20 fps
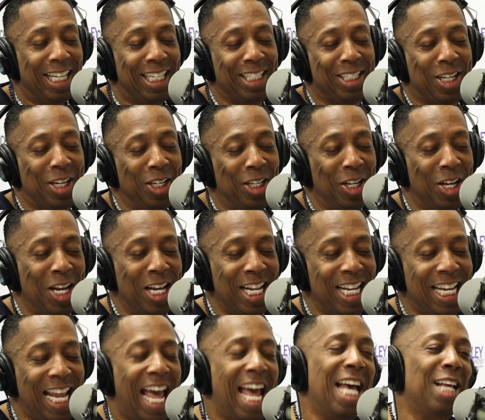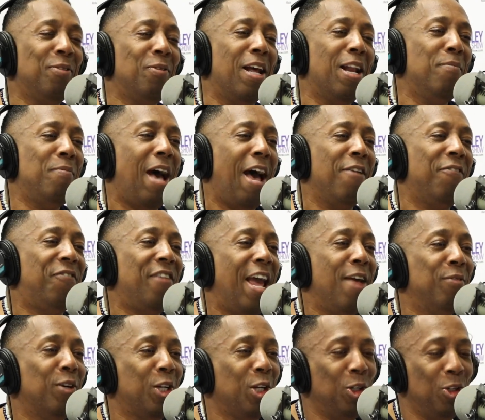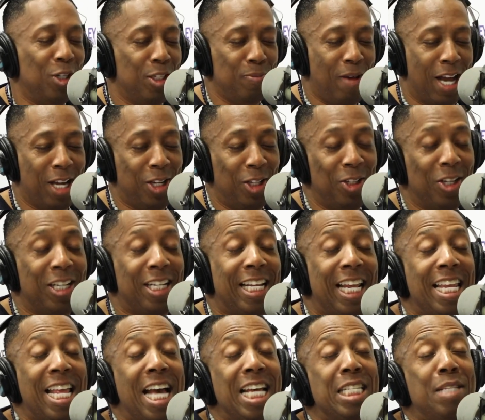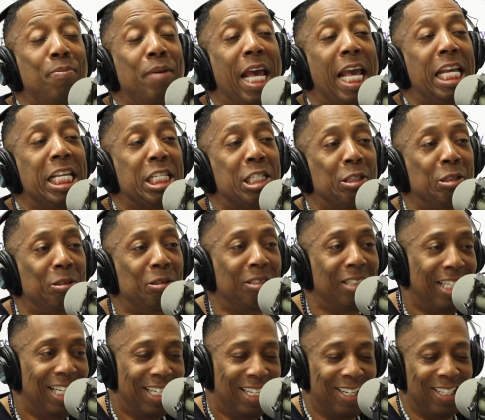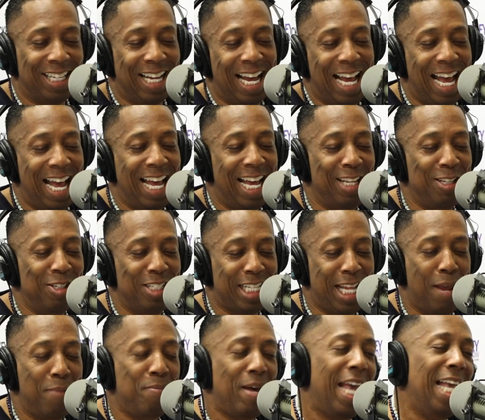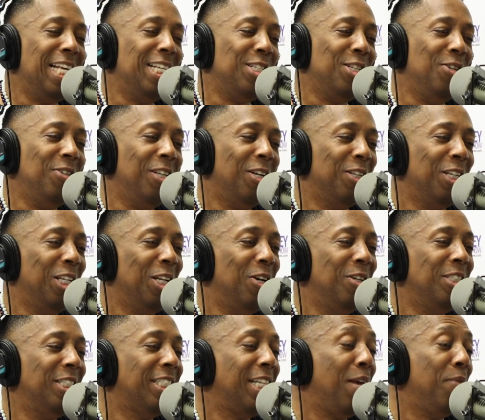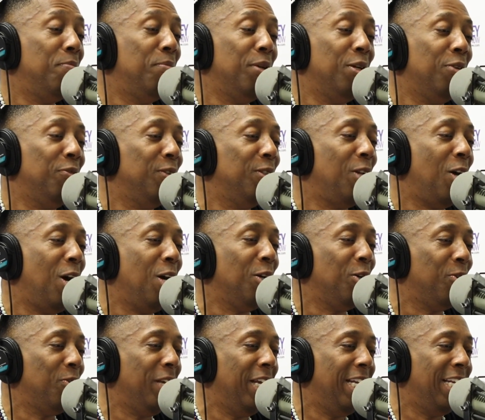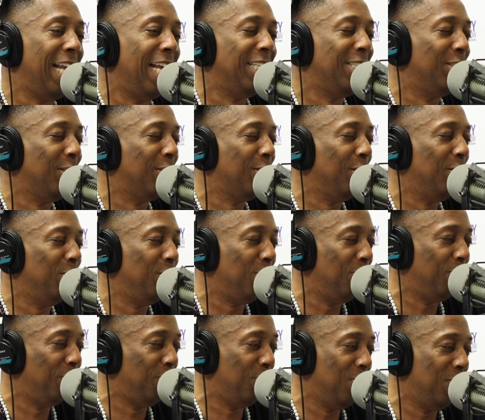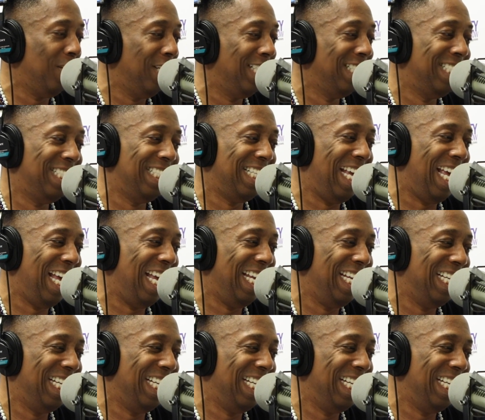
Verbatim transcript: The color today is one of my favorite colors. My color today is basil. On the high end, you say basil. And on the low end, you say beautiful dark green. That's your color for today.